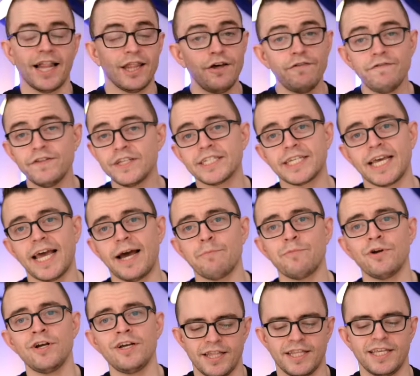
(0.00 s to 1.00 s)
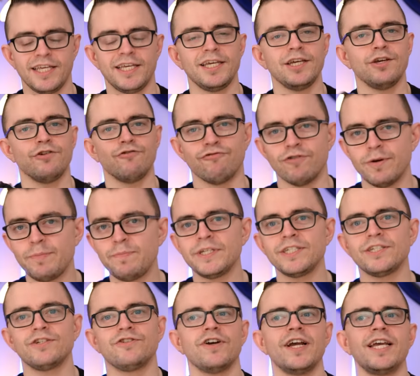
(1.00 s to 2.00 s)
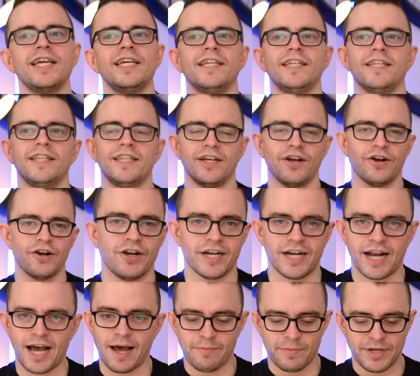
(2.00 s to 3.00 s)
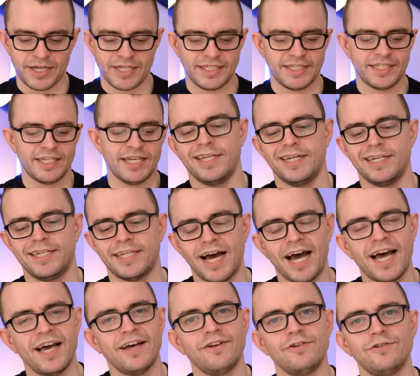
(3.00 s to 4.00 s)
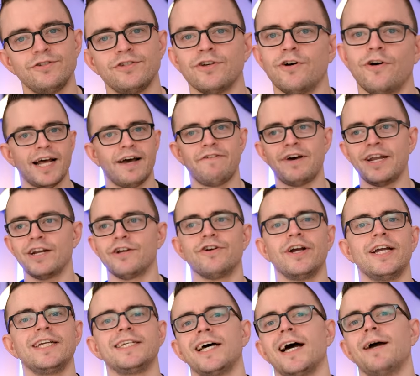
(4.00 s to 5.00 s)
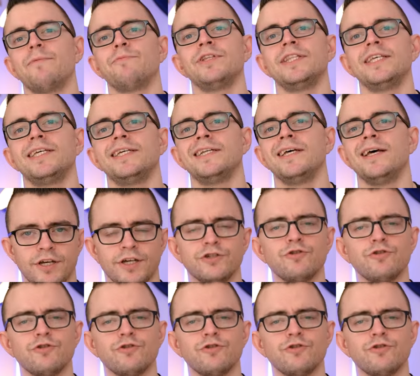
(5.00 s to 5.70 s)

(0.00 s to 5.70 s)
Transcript: I love this camera. The grip is great, the ergonomics, the dials. I've had a great time with it.